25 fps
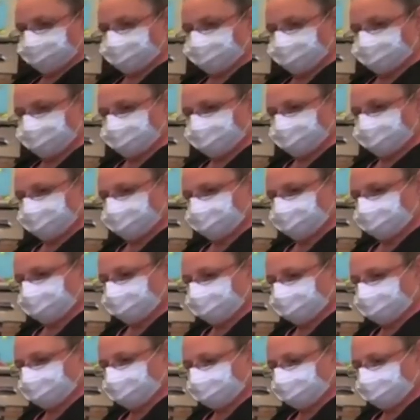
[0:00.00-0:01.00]
I use
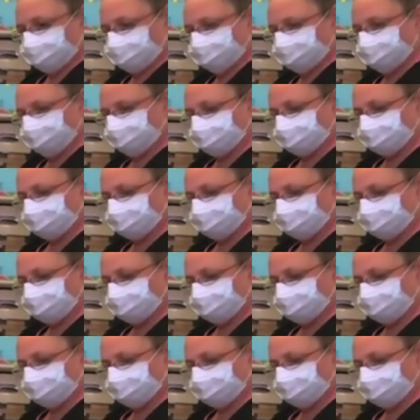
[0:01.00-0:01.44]
it to